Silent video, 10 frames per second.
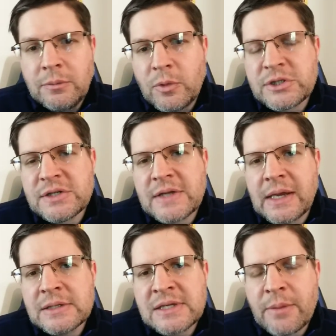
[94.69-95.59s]
which is a
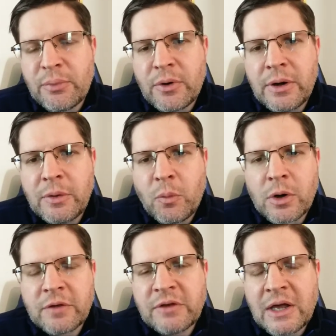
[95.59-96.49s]
contemporary
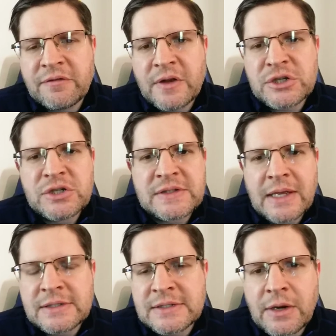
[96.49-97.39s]
work of nonfiction
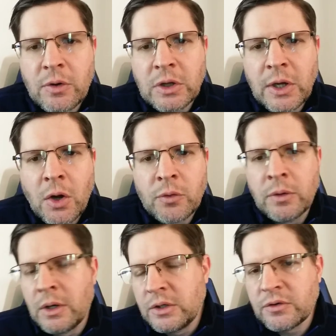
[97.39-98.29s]
set in Sierra Leone
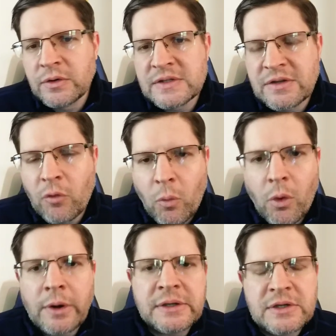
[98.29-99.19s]
during the Civil
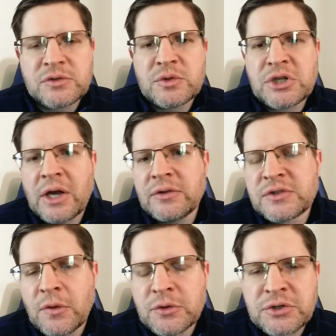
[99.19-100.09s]
War. It deals with child
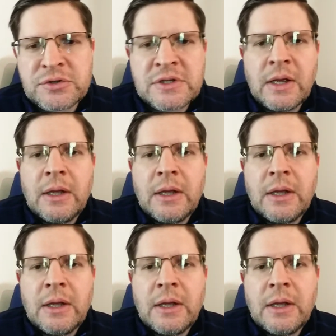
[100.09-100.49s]
soldiers.